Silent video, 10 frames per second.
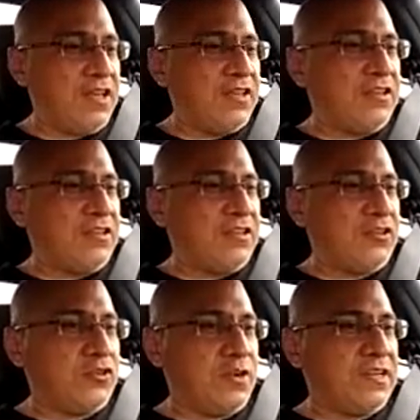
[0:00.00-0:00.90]
things
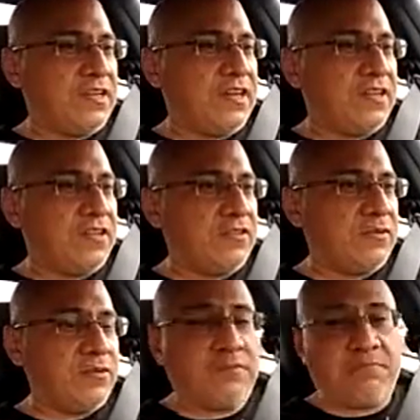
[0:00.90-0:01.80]
translated,
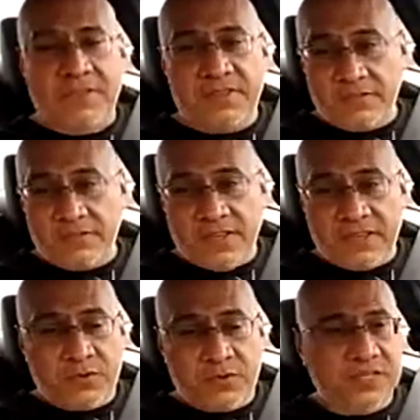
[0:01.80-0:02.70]
or enough things
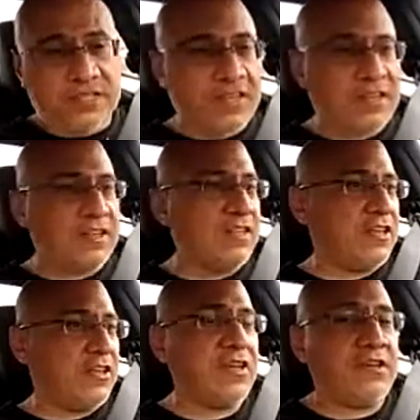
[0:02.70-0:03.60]
translated, and they
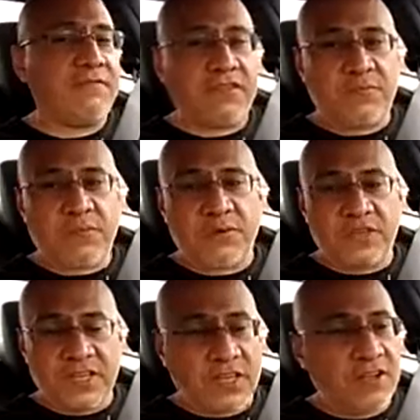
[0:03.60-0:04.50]
don't have enough
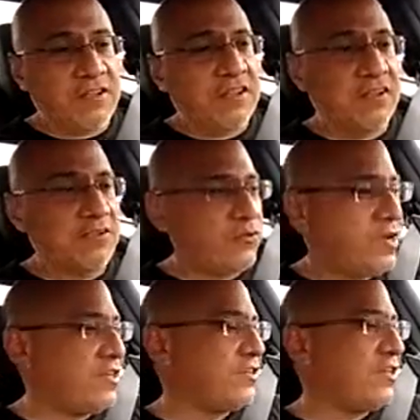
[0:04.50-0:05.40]
personnel that could
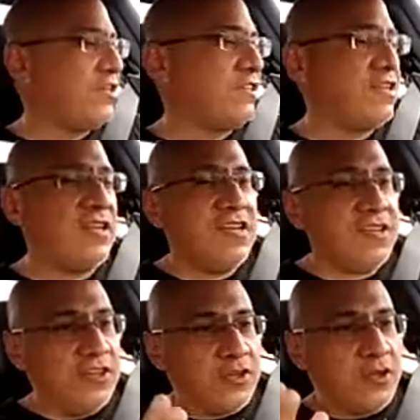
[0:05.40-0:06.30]
translate,
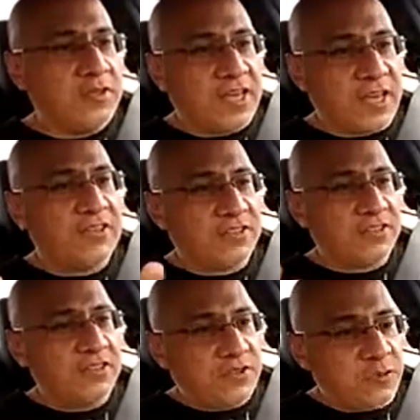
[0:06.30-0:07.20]

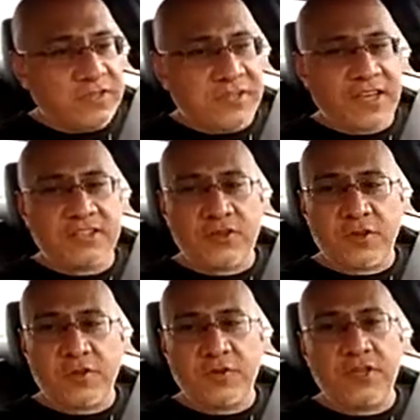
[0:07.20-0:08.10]
U.S. tax
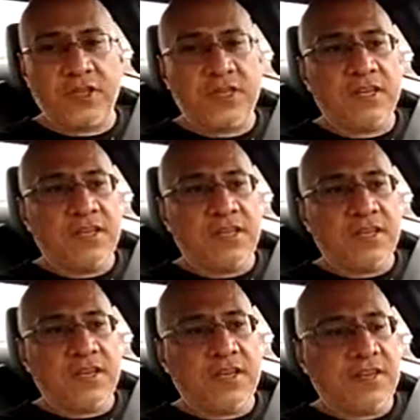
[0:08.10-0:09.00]
code
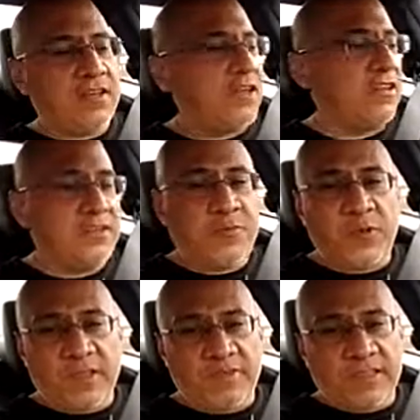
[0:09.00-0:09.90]
at a simple
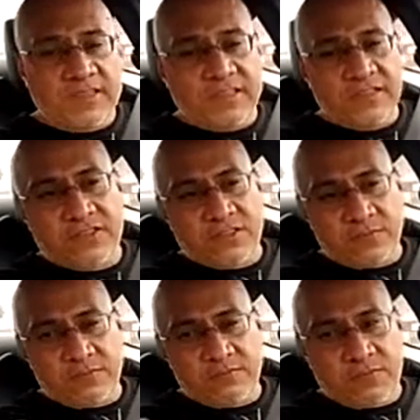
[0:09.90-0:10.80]
level, at least,
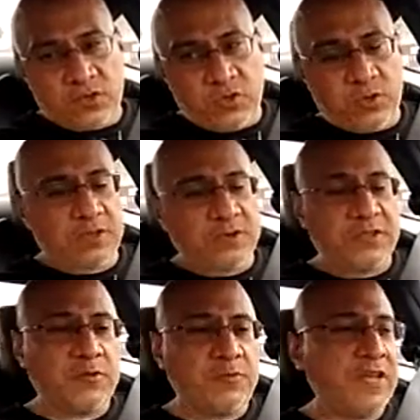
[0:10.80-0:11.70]
to others in
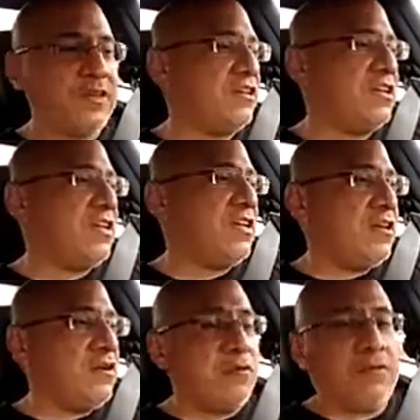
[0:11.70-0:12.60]
Spanish.
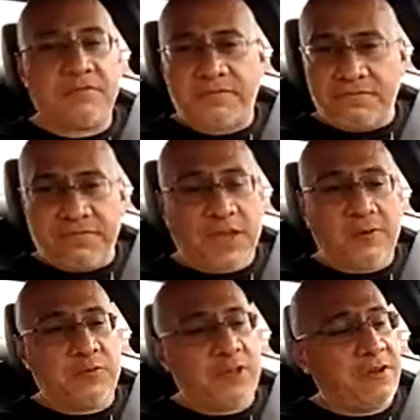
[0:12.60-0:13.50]
Well, that
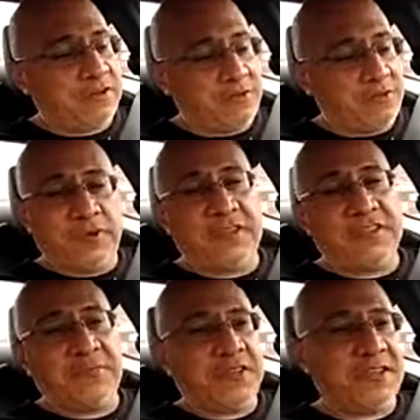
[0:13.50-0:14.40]
was a really
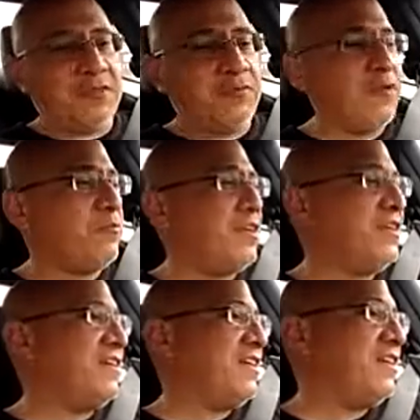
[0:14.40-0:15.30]
good paying, well-paying gig.